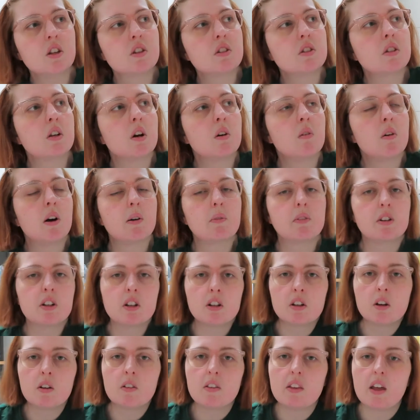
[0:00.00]
So, I'm going
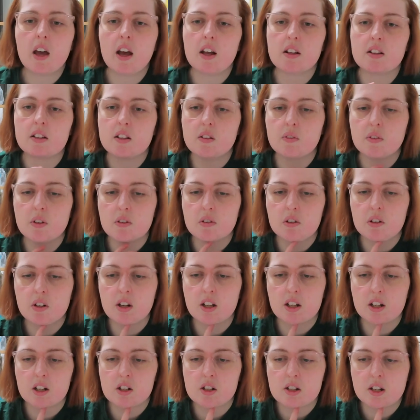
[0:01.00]
to go there, see if they've got
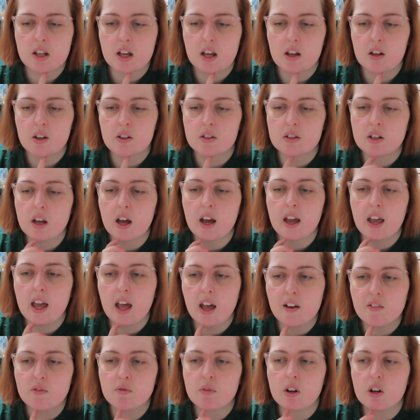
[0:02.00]
luggage scales. I
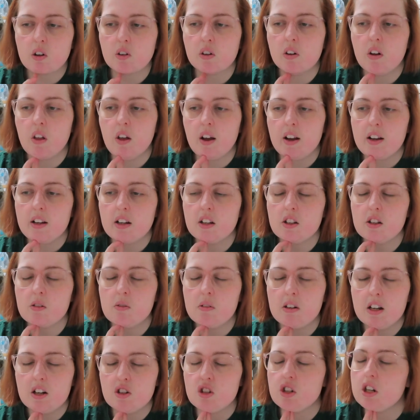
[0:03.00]
have read online that you
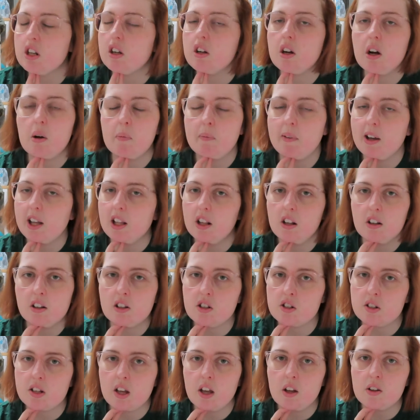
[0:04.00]
literally can't buy
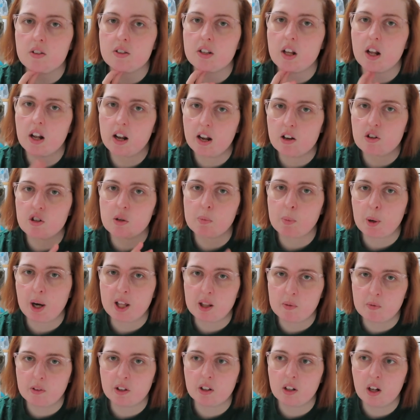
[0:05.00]
luggage scales unless you buy
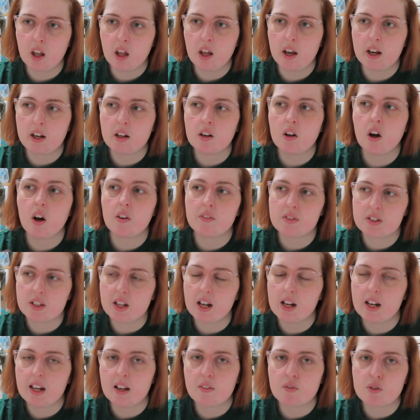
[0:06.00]
them online. Obviously,
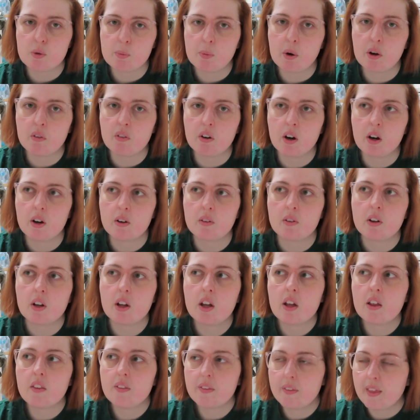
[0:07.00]
I leave tomorrow.
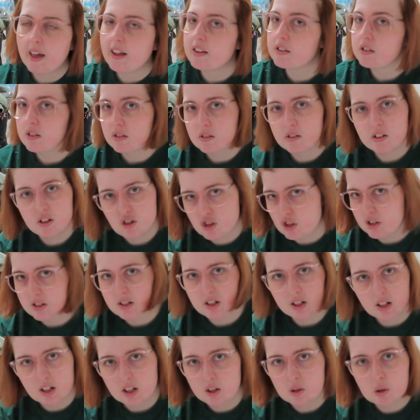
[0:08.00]
That's
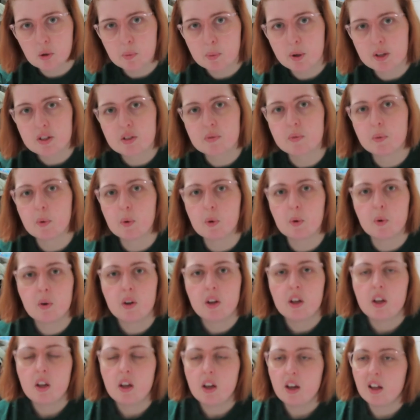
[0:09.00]
logistically not possible.
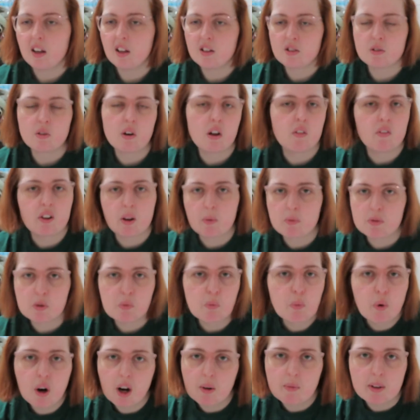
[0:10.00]
I don't have an
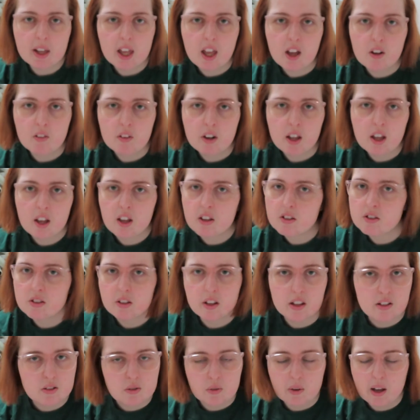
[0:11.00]
Amazon Prime account here, so
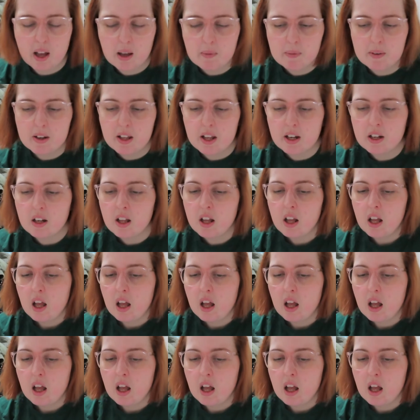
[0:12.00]
that's not happening.